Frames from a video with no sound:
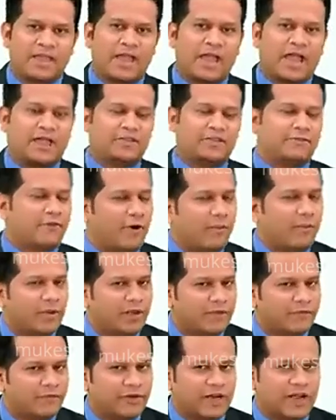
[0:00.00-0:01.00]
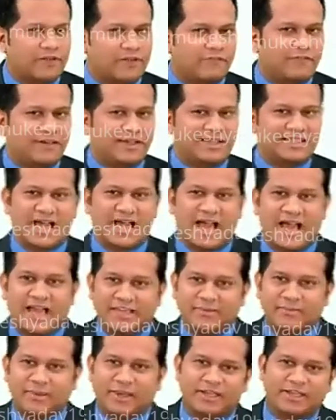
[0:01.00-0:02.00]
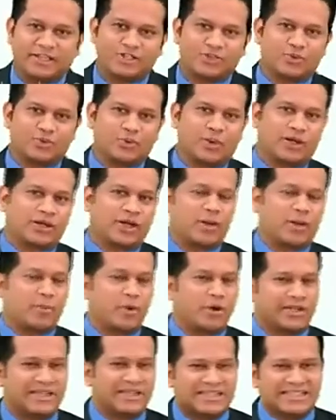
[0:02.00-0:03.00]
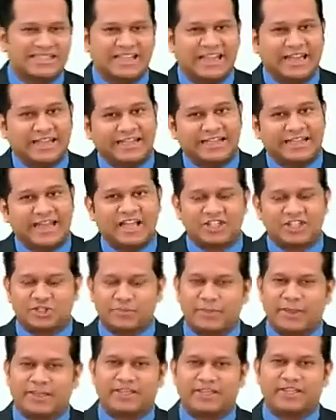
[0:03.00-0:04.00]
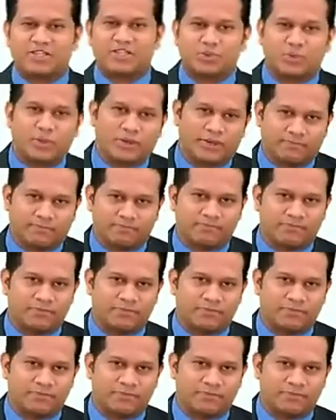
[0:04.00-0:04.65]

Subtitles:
and the formula for alpha is I minus 1 upon it is n dash minus 1.